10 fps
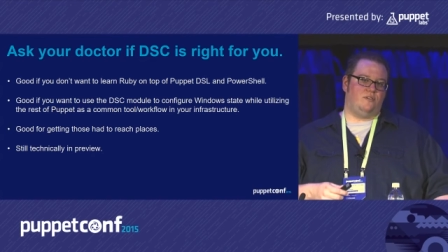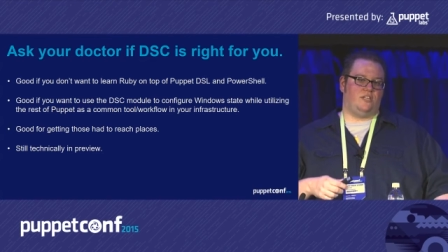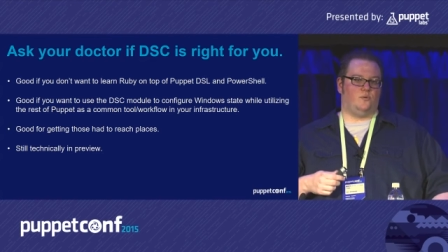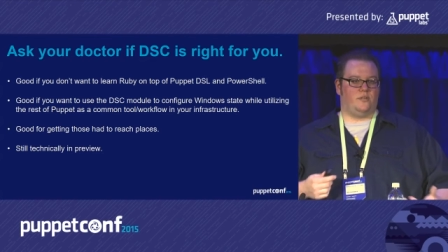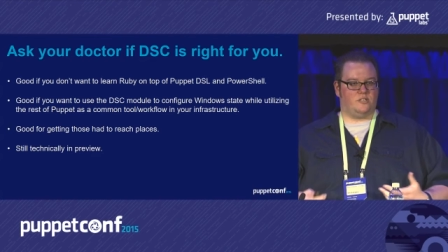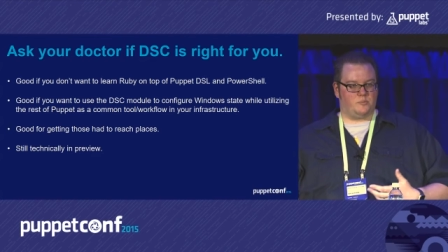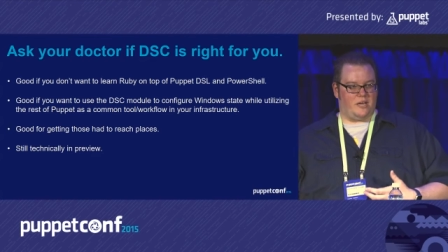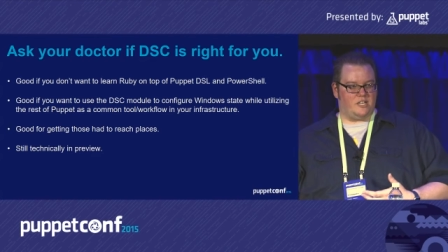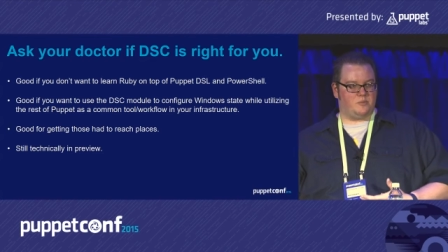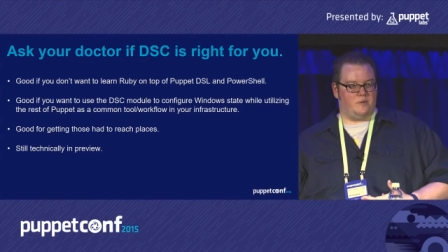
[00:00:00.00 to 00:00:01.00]
You need the Windows
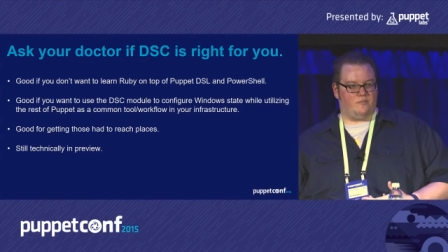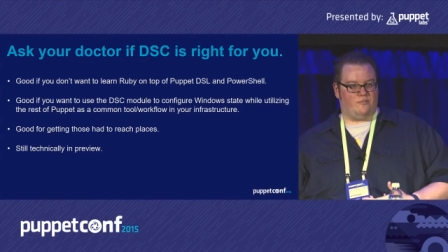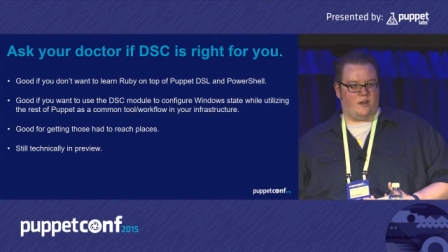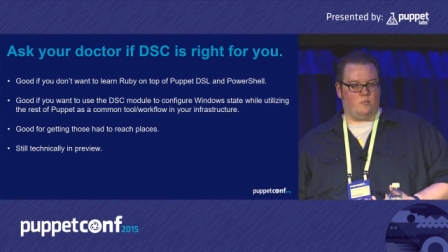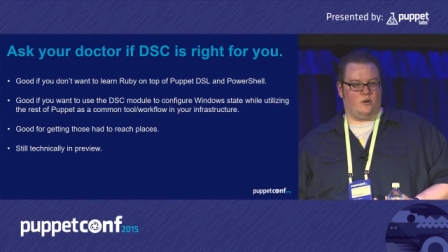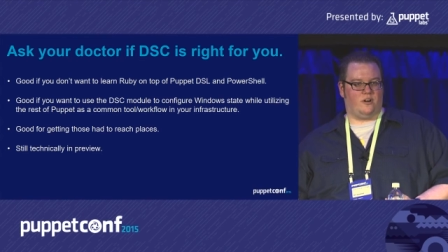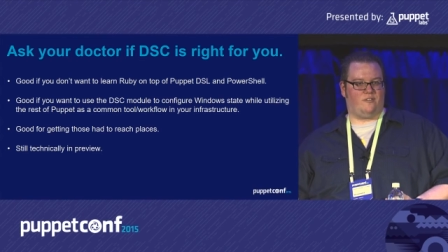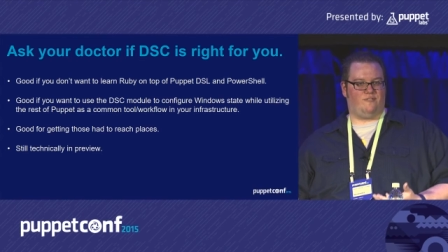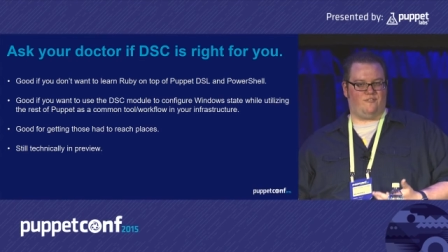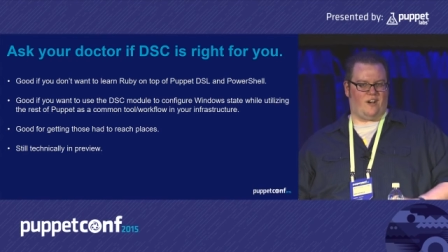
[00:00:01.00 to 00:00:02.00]
Management
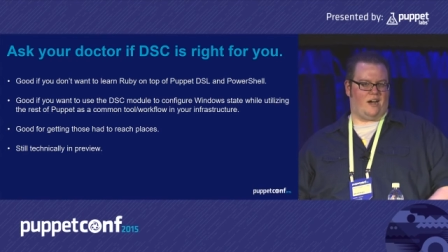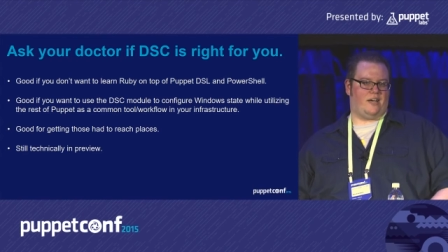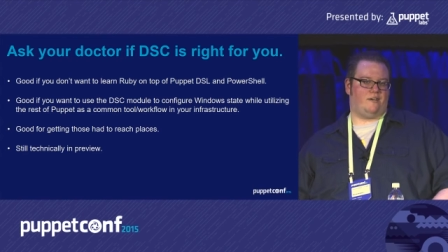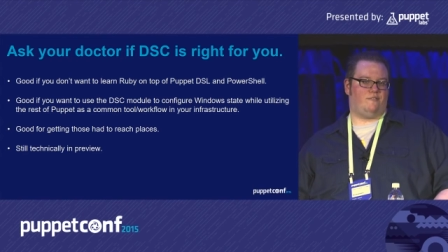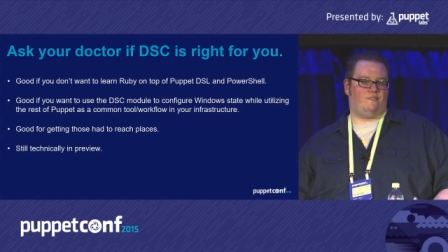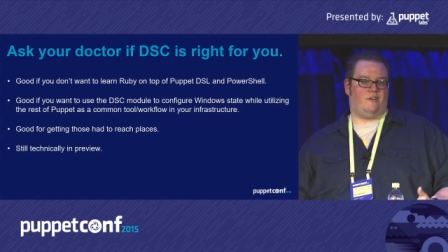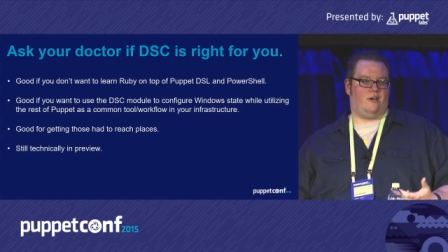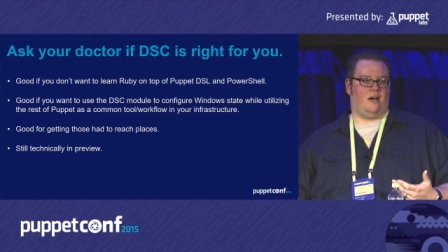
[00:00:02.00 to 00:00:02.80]
Framework 5.